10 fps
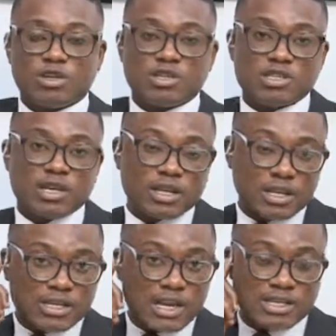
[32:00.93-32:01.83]
You can send
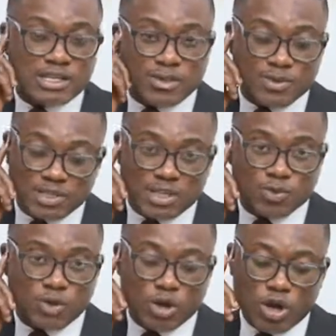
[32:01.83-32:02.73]
it as a text message as
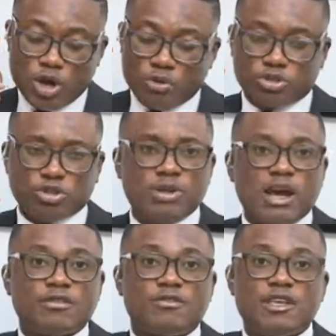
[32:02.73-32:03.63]
well. We're streaming
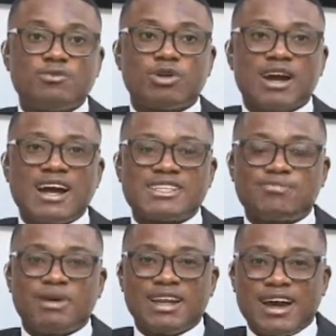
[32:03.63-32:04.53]
live on Facebook at
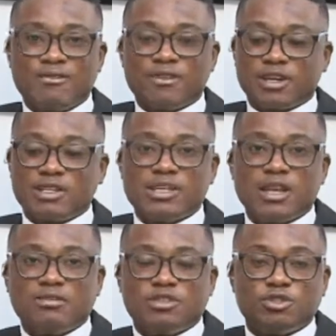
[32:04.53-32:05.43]
Pan-African
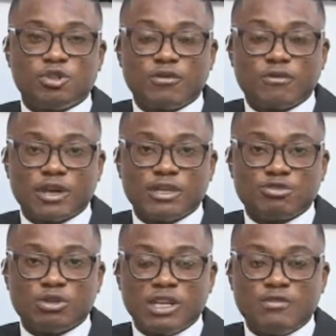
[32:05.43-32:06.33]
Television. Do not forget
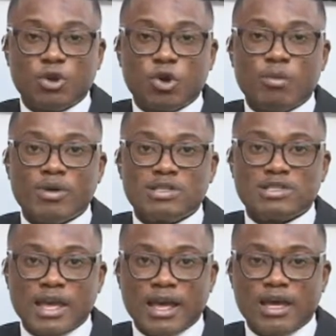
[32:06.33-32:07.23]
to leave your comments
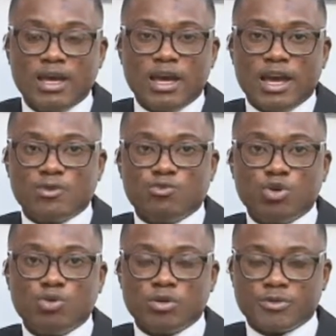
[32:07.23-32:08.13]
there and
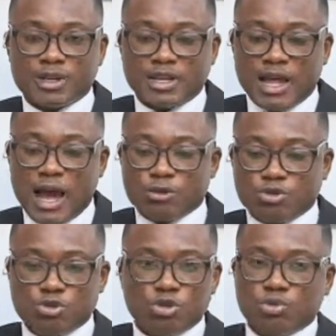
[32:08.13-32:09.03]
we will read it out
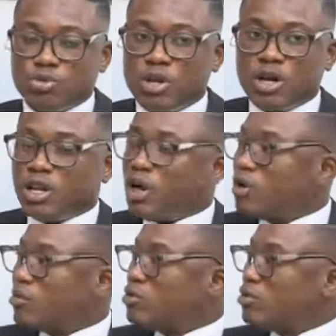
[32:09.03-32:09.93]
to you. Now,
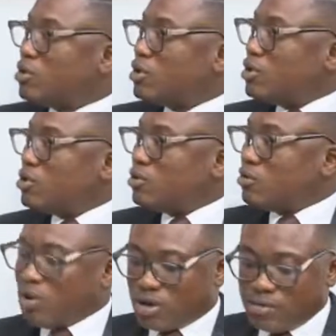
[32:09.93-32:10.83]
Honorable,
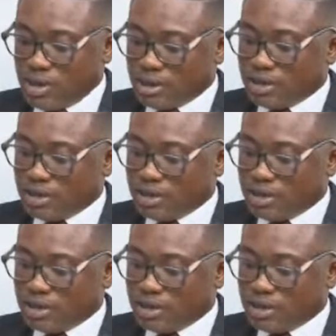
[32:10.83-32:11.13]
welcome back.